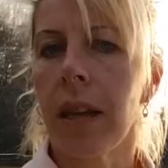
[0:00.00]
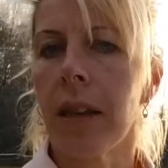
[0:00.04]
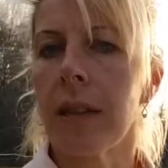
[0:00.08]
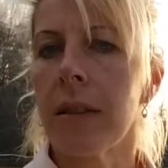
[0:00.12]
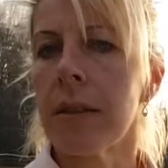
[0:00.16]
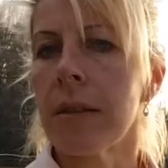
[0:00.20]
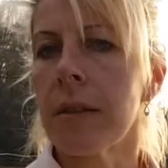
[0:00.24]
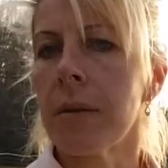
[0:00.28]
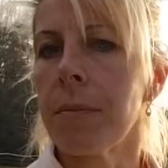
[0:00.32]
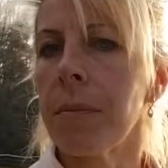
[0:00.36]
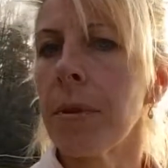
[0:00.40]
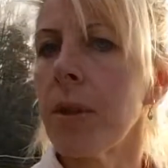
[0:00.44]

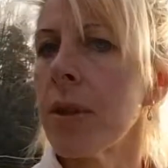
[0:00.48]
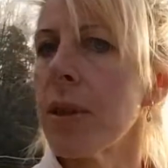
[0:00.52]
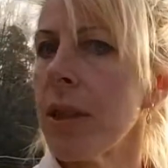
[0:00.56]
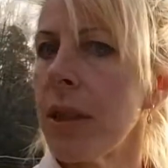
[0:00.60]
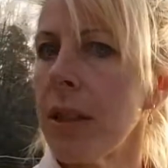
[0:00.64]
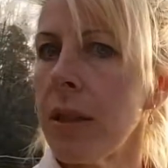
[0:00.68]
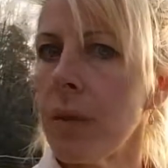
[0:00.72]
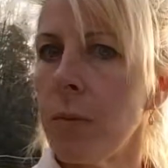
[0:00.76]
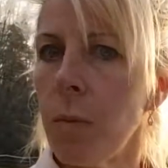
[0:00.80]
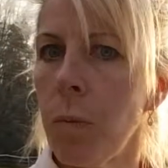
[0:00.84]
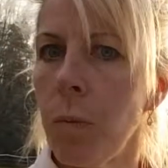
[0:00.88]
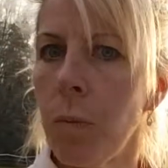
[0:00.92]
submerge it
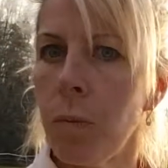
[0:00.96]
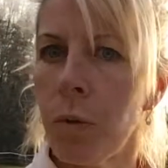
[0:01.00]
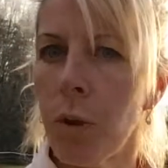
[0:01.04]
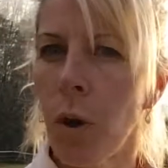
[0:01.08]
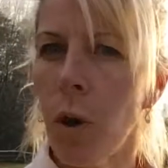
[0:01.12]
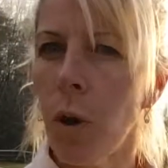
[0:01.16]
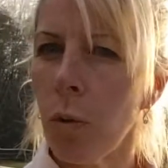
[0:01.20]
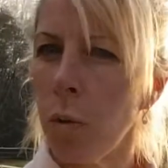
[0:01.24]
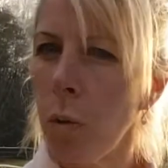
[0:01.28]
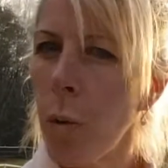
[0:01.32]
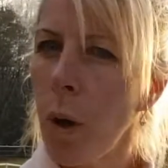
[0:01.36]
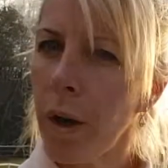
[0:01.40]
in
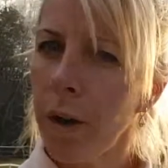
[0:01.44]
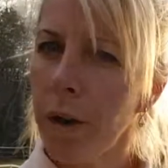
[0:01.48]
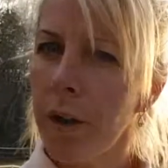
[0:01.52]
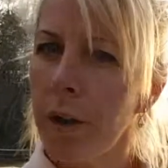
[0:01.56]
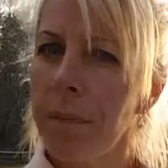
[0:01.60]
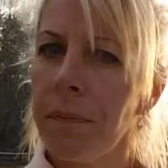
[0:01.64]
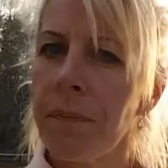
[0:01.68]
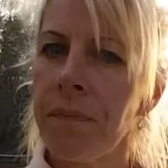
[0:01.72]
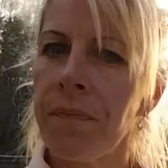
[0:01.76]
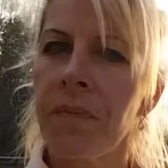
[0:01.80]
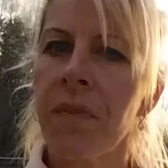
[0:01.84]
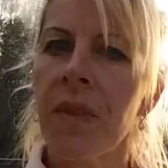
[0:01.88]
cold water,
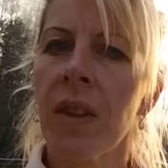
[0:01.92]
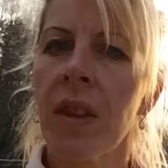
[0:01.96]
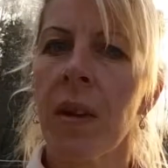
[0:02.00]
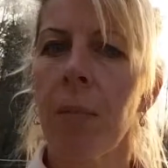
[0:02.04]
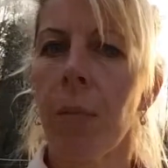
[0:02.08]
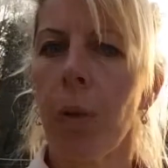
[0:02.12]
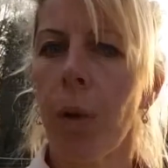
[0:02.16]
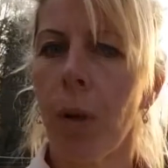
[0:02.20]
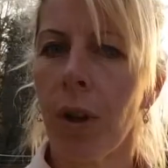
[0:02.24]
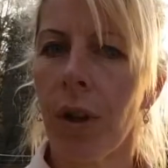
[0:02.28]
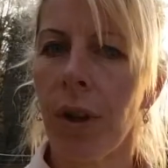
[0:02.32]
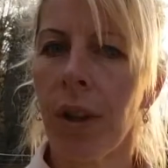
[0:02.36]

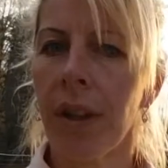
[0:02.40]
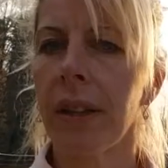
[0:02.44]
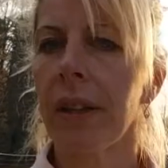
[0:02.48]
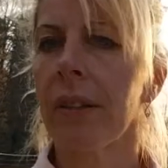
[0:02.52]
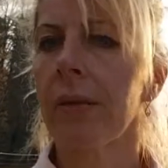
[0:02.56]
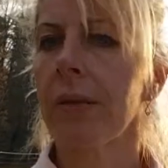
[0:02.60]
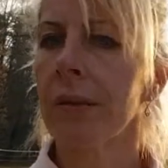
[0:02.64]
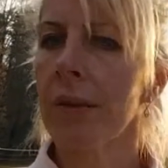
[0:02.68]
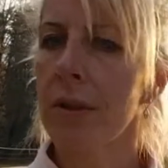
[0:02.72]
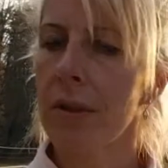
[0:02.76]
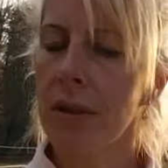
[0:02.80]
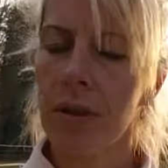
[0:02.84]
boil it,
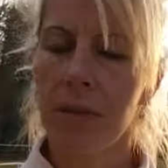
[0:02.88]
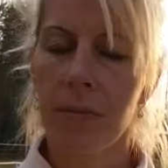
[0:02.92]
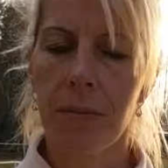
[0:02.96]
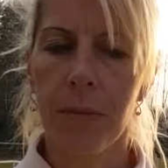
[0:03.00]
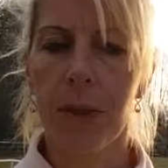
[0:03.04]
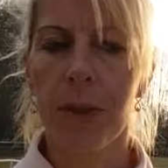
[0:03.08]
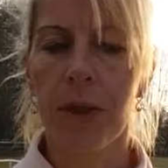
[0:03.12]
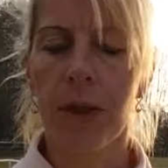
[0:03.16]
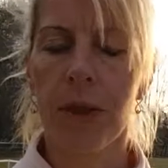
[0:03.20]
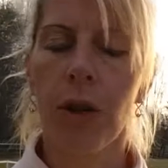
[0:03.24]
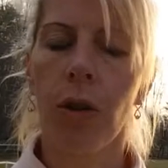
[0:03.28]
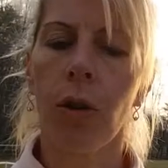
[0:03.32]

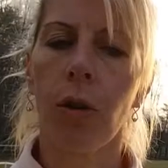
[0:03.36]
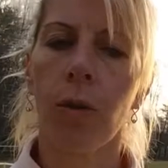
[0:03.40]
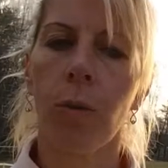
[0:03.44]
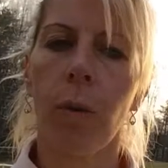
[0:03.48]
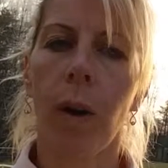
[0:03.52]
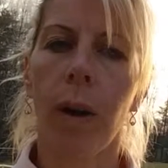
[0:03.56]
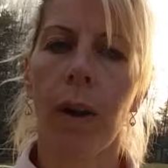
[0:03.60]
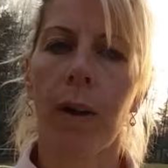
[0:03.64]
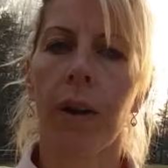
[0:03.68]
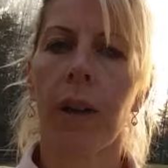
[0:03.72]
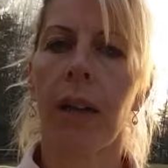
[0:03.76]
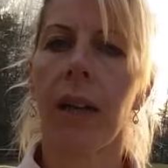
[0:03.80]
submerge it in cold
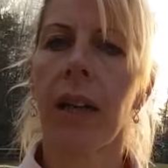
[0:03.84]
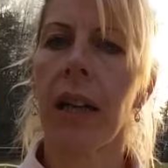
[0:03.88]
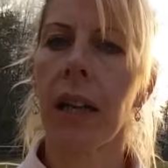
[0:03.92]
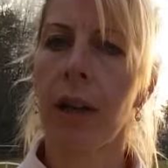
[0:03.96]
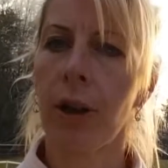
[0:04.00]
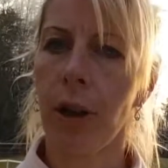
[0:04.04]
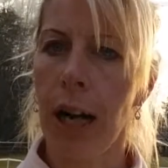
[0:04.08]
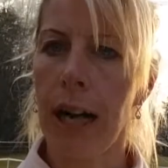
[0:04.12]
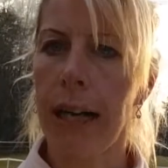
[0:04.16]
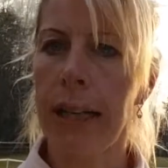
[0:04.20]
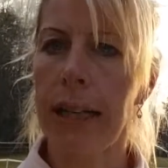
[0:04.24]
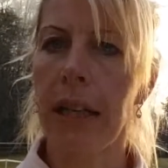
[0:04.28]
water,
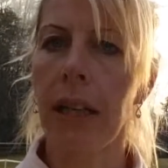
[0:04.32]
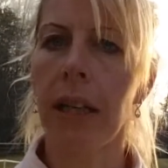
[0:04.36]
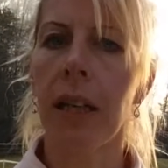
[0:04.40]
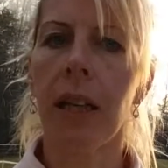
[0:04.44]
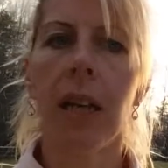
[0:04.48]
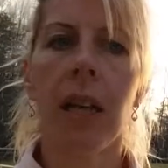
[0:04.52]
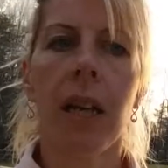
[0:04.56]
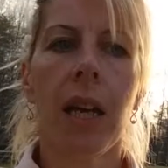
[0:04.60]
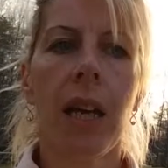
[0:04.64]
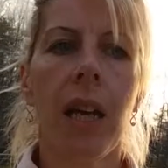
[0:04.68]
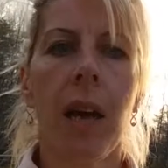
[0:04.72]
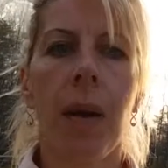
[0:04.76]
grind it,
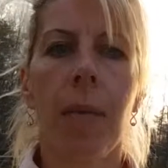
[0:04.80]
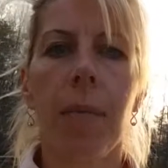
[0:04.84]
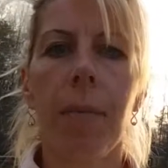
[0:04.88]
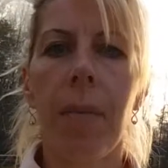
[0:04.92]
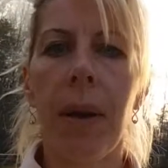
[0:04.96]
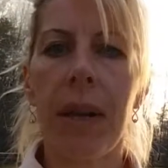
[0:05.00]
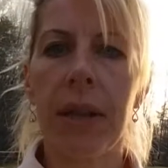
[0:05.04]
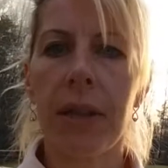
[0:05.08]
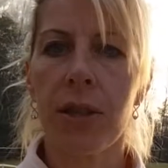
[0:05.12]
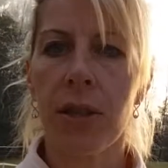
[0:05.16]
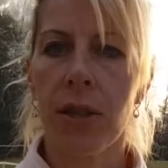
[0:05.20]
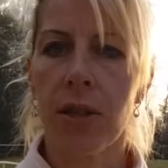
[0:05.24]

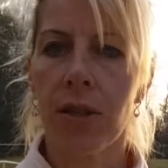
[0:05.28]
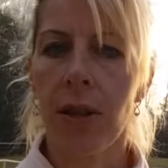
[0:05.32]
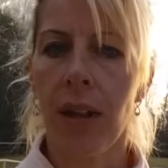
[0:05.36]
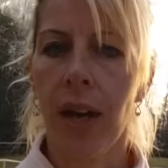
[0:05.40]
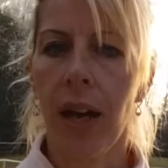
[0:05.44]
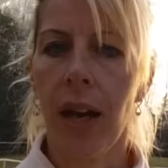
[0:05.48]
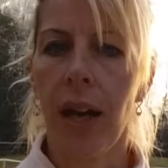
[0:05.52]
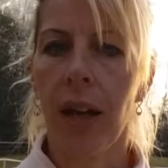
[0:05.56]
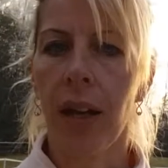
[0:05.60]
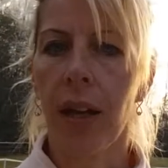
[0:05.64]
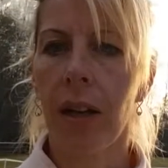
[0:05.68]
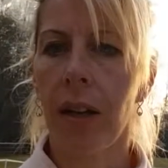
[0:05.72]
make sure
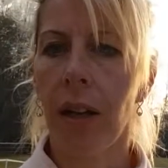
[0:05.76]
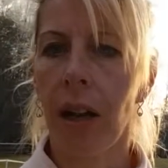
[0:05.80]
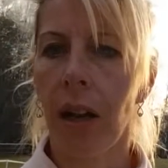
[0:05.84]
that